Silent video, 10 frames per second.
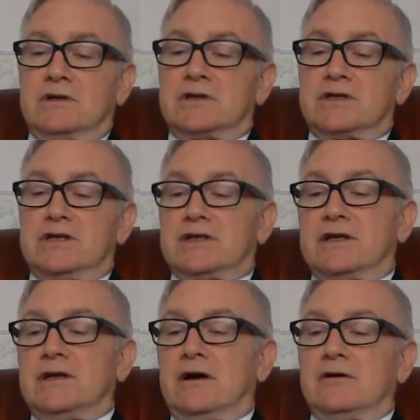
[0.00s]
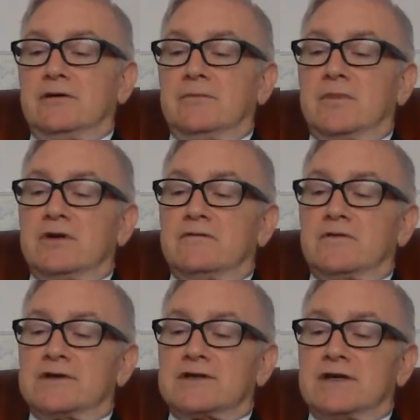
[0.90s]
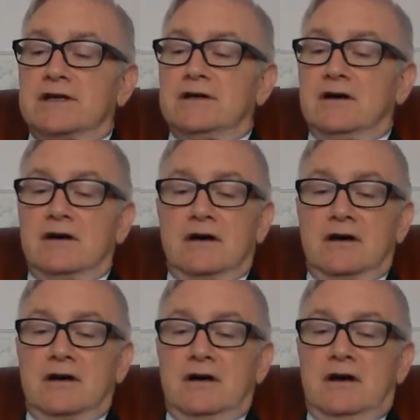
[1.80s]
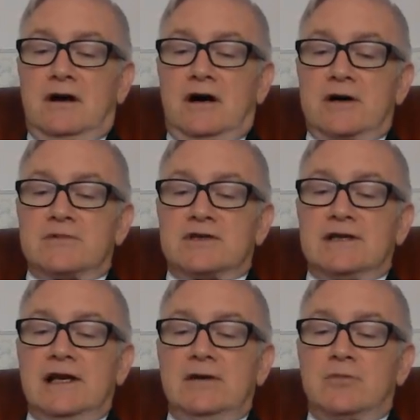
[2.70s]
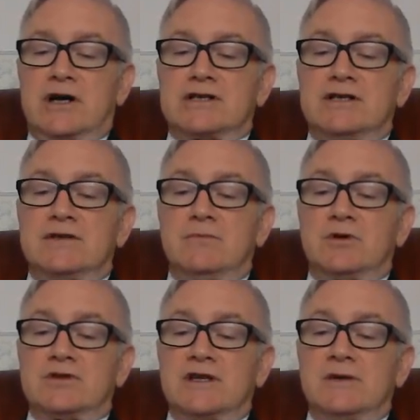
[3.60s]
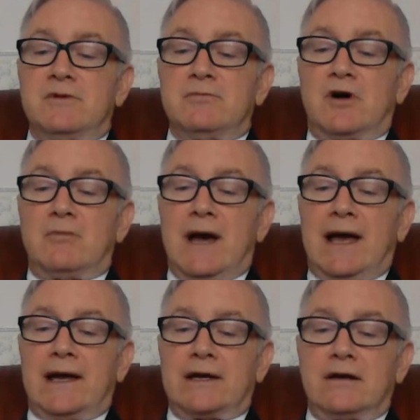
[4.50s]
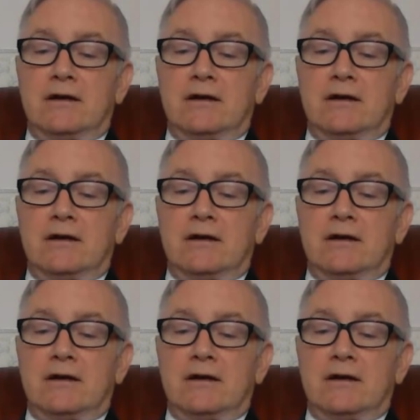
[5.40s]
She said no, but the voice said, 'I'm stealing brushes and putting them in my bag.'"